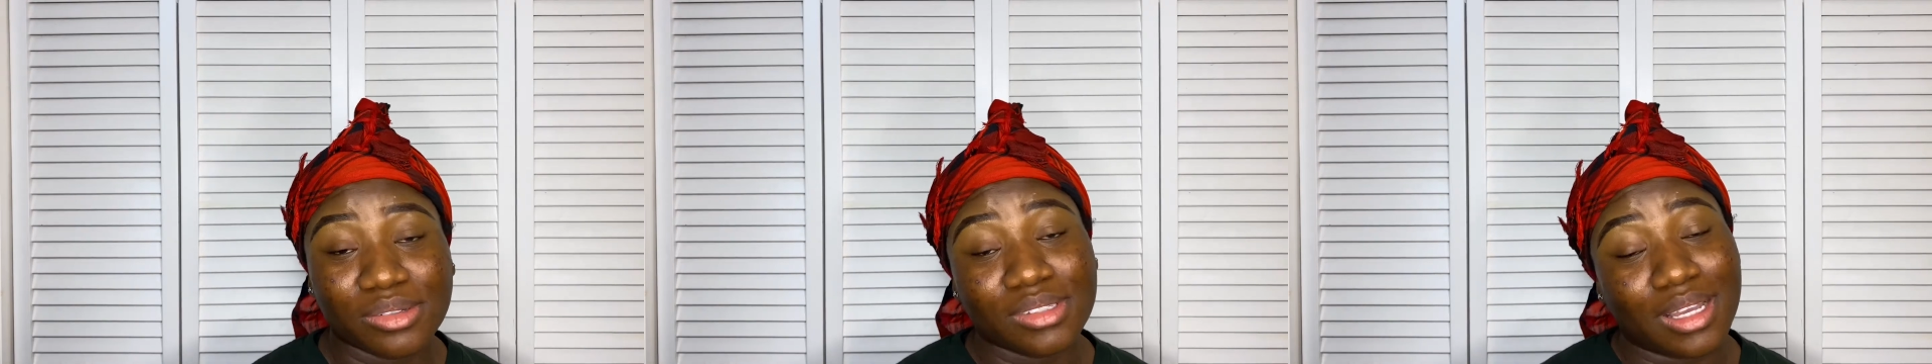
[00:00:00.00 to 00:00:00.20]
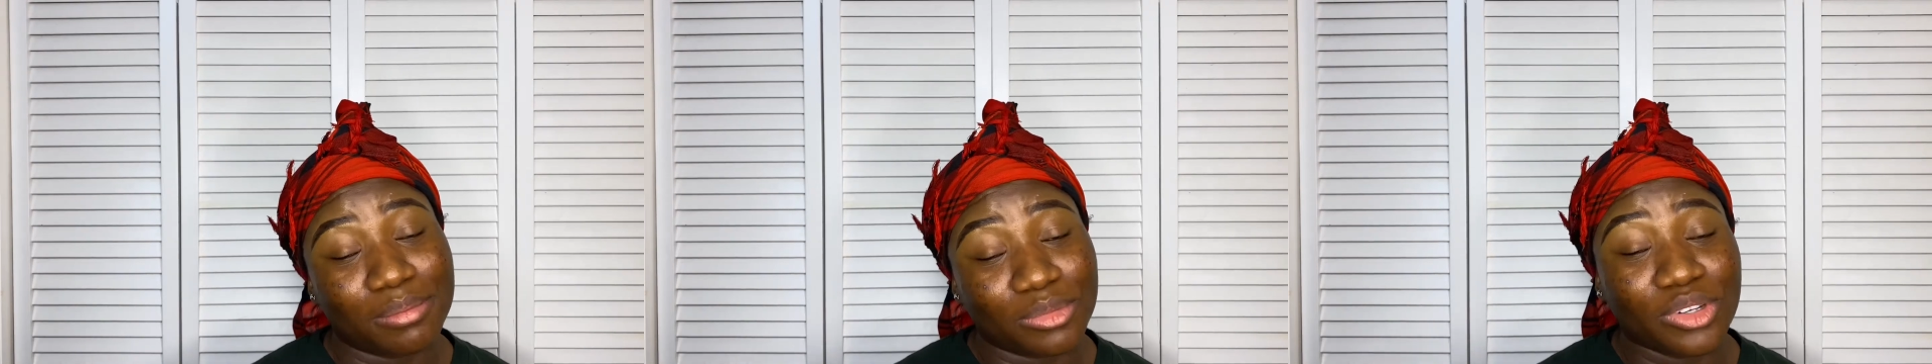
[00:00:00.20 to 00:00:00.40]

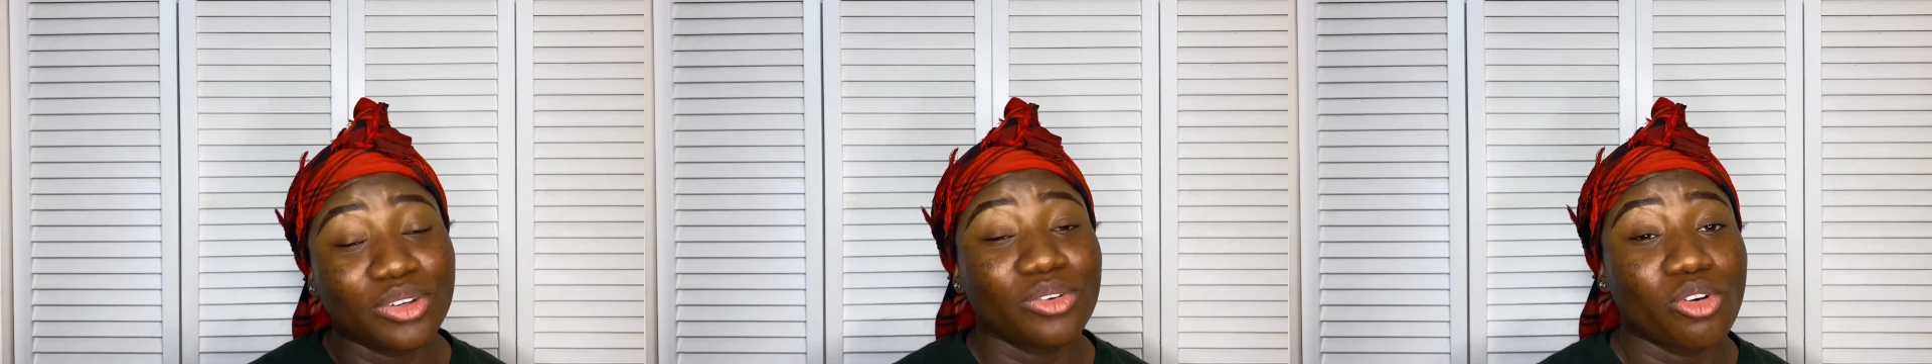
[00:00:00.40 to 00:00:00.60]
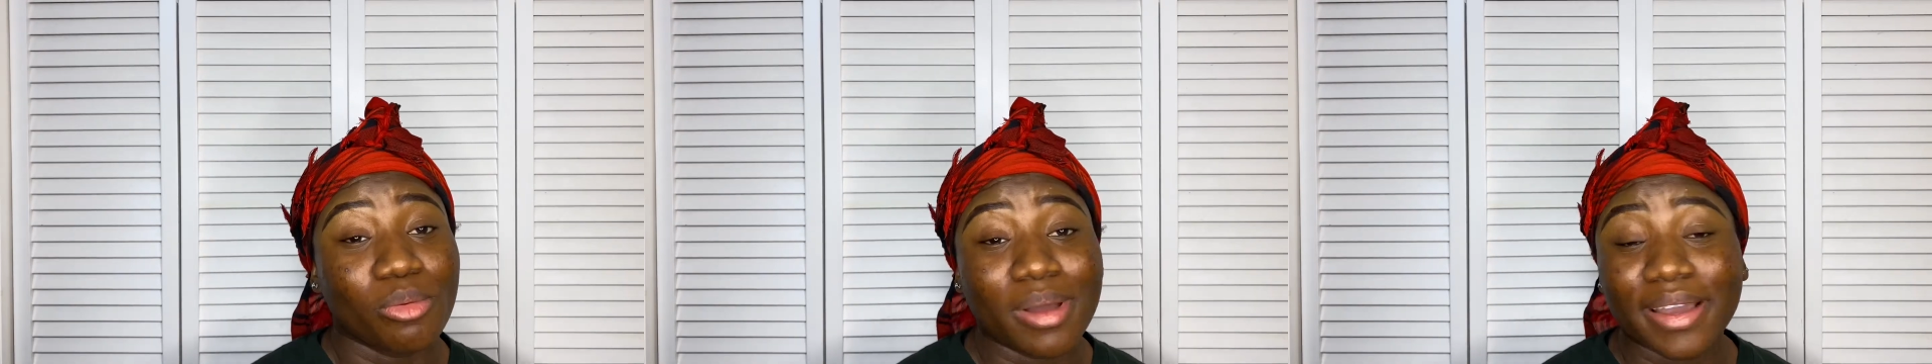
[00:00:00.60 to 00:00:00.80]
I'm gonna go
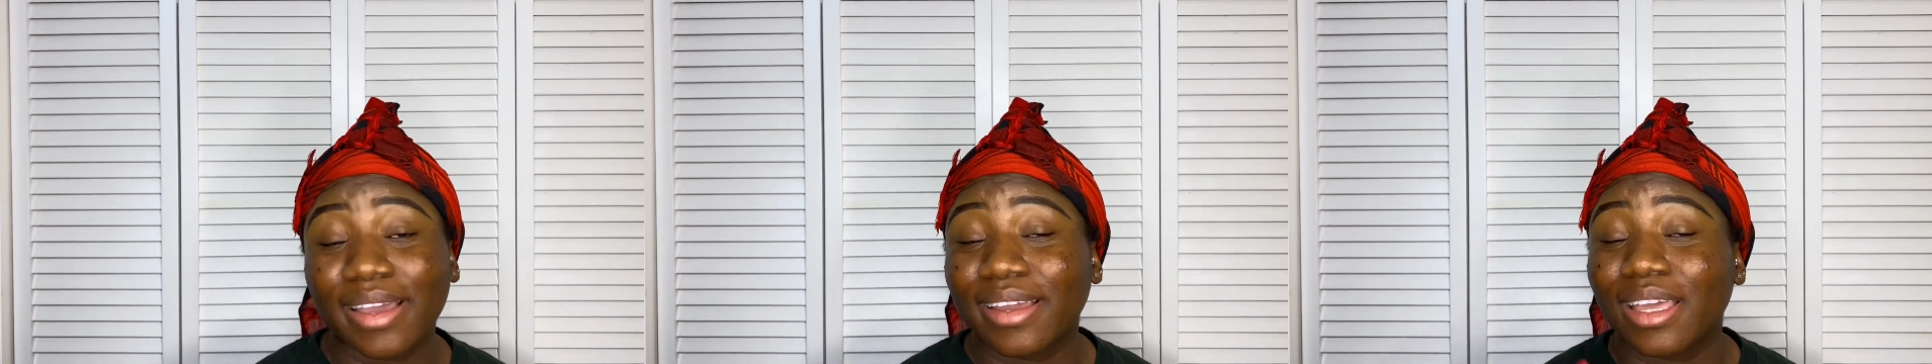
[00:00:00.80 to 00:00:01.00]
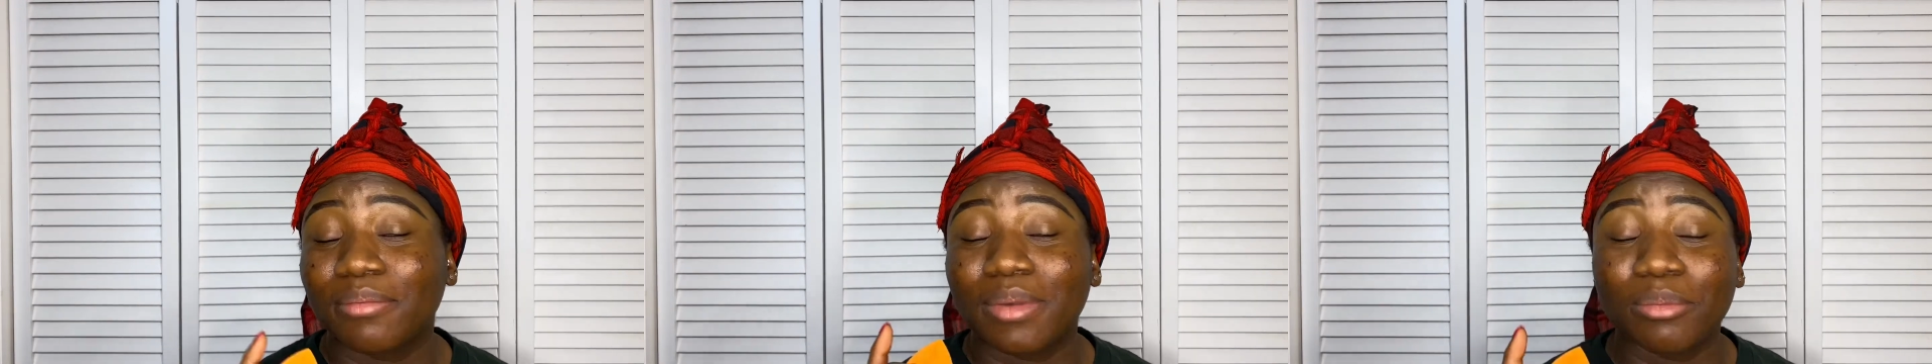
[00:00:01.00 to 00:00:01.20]
back and get
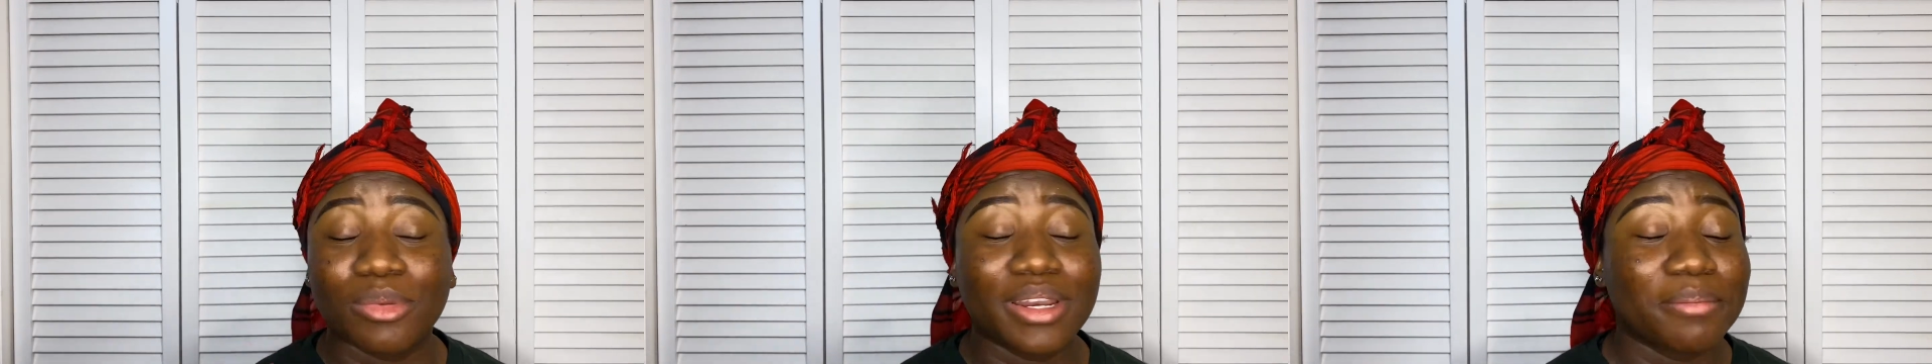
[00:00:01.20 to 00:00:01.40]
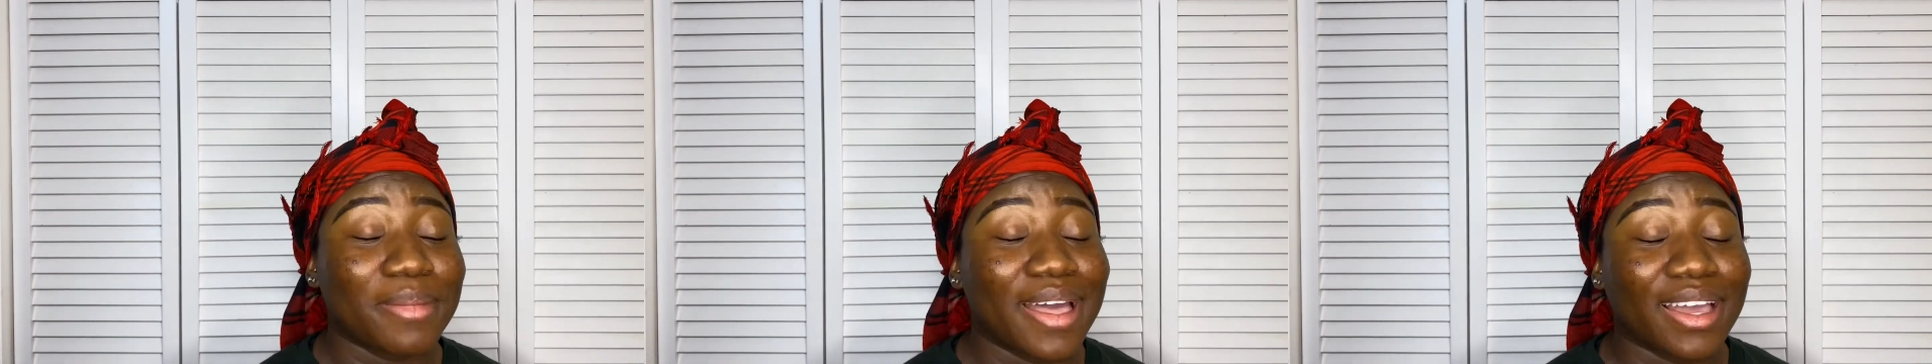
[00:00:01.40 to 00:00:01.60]
my money
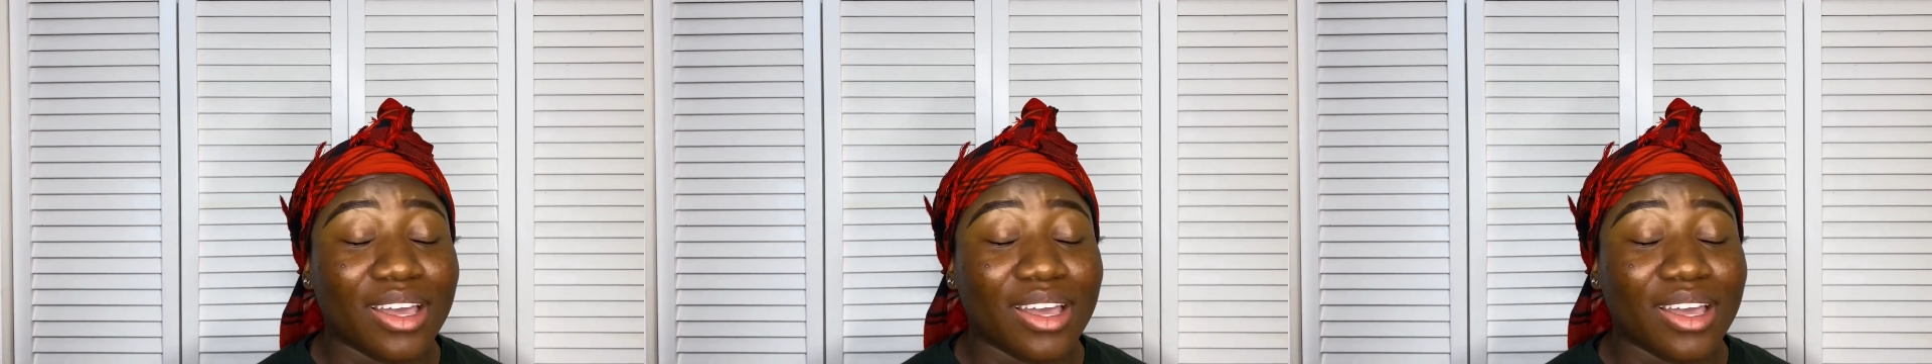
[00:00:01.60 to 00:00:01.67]
back,